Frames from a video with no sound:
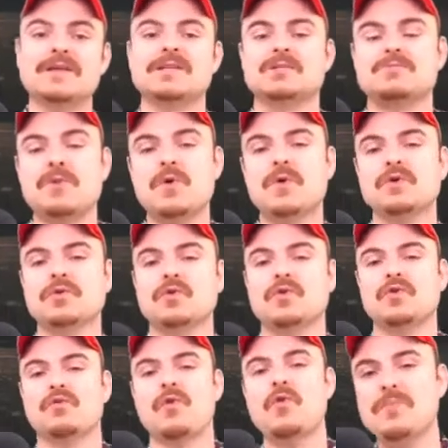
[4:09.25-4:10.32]
is it's built on
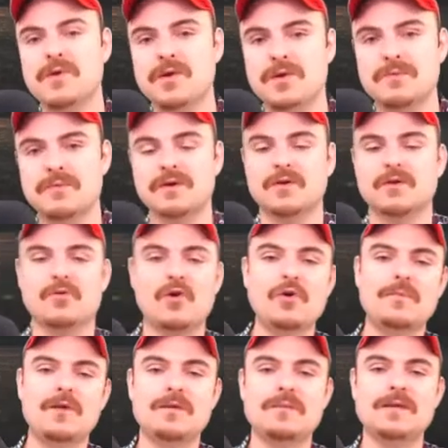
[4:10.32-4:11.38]
Chromium, and
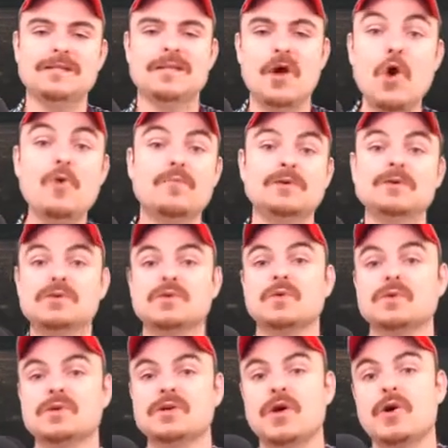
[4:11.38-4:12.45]
Chromium is the open
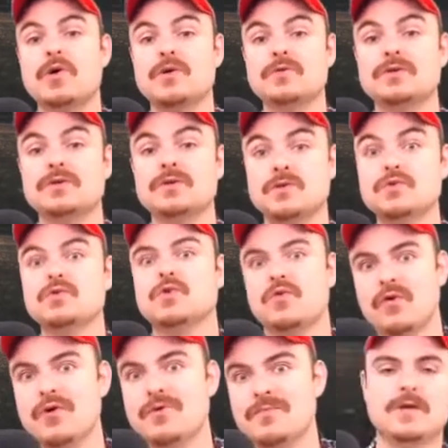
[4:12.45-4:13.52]
source code to
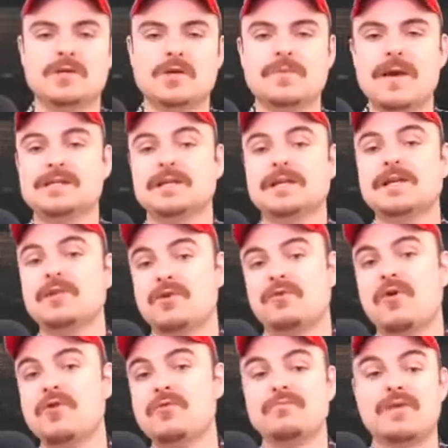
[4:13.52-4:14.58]
Chrome. So basically the
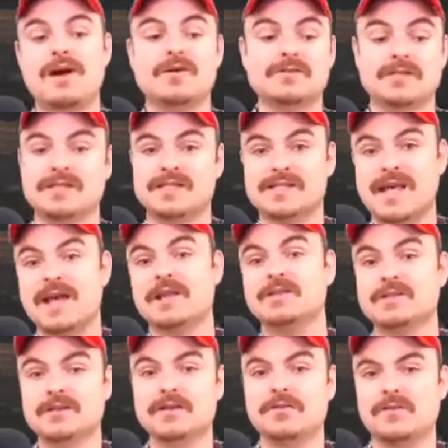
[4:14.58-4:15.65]
Chrome browser's
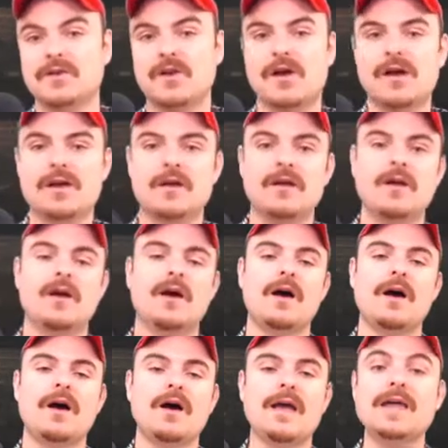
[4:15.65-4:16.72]
skeleton, if you like,
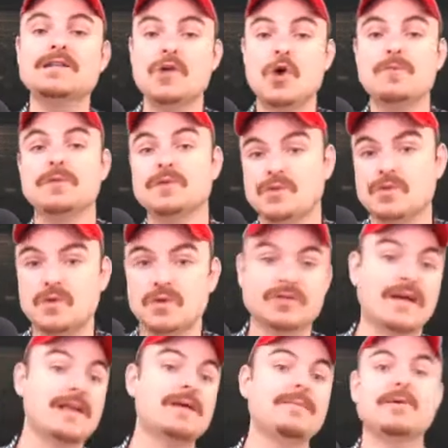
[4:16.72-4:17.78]
is open source.
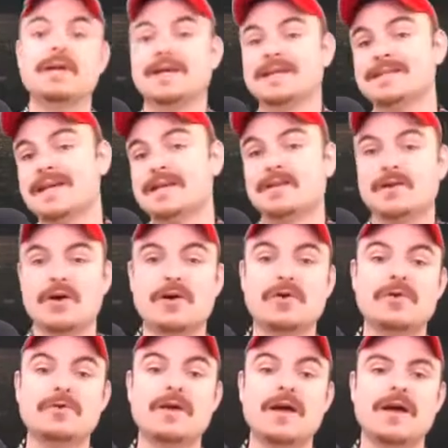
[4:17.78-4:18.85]
So anybody can take the
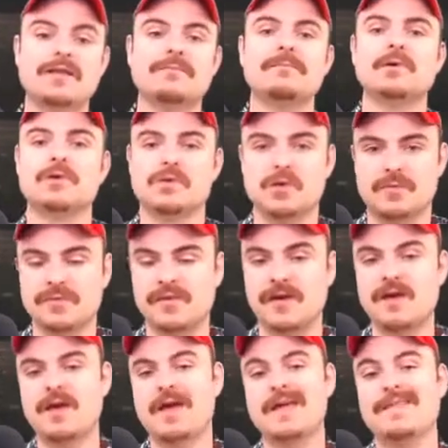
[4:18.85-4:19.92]
code and then build on top of
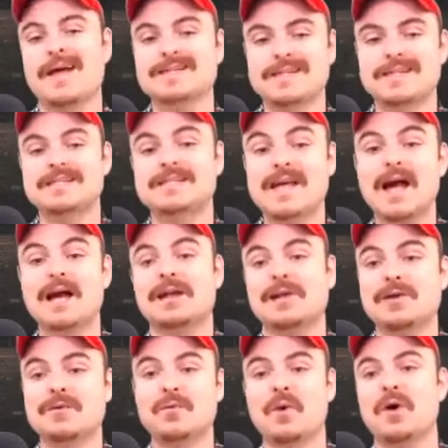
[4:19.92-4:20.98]
it. That's
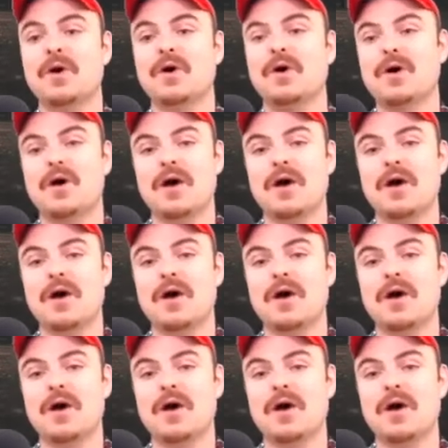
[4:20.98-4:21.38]
exactly what